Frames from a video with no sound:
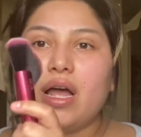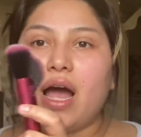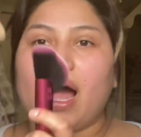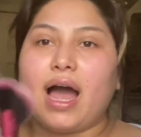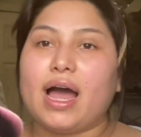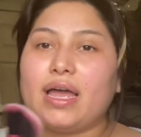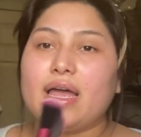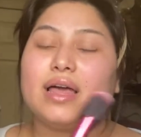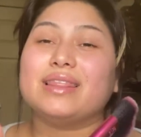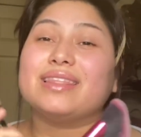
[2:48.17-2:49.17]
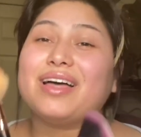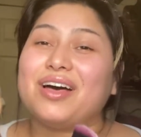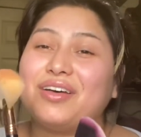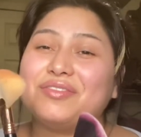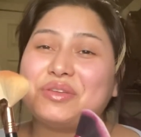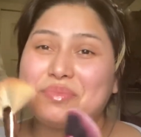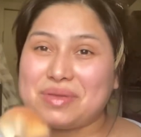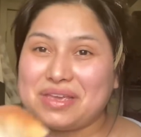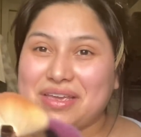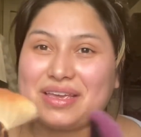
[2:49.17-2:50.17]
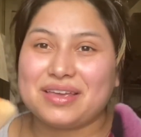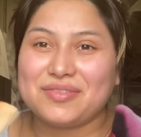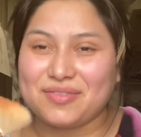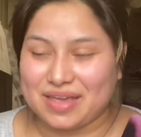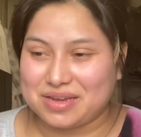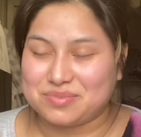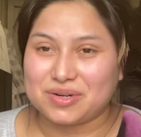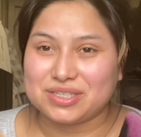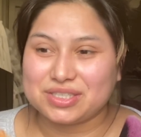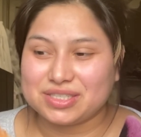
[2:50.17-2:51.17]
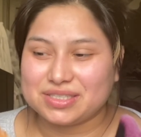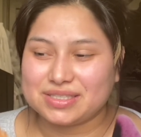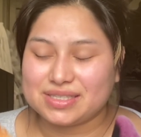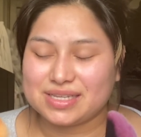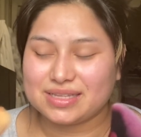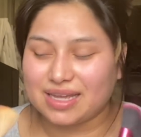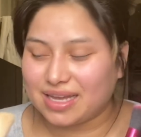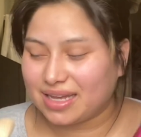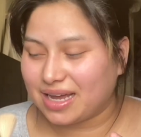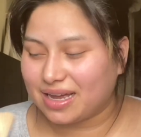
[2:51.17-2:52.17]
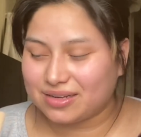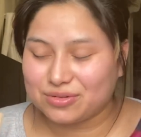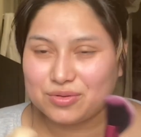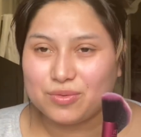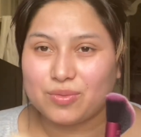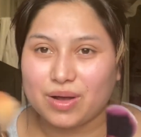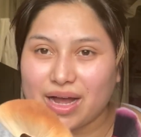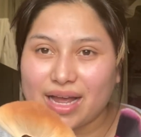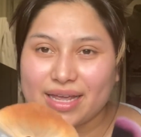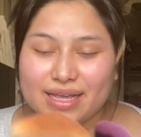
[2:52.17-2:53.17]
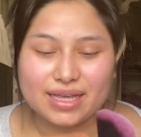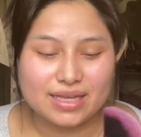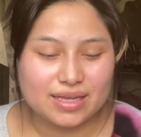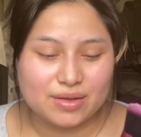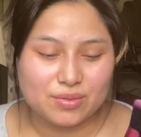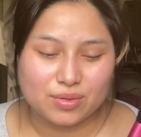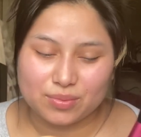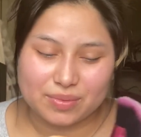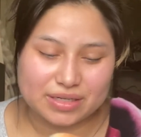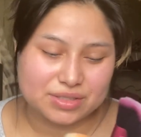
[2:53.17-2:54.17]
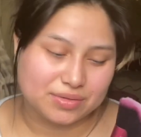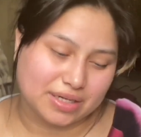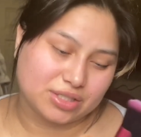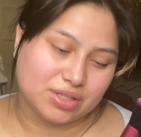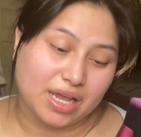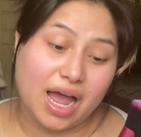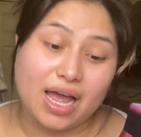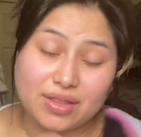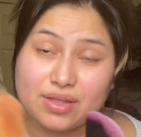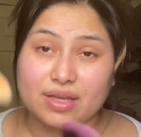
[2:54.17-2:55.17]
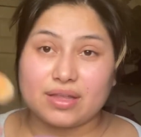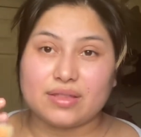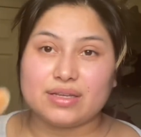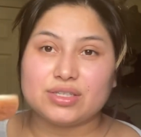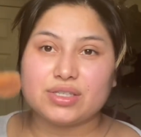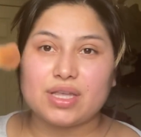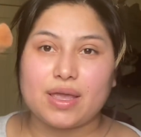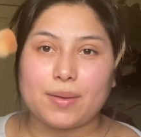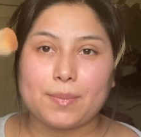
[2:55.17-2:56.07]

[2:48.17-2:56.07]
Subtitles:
I love big fan brushes. Like, I don't know why. Well, I do actually. I think they just like,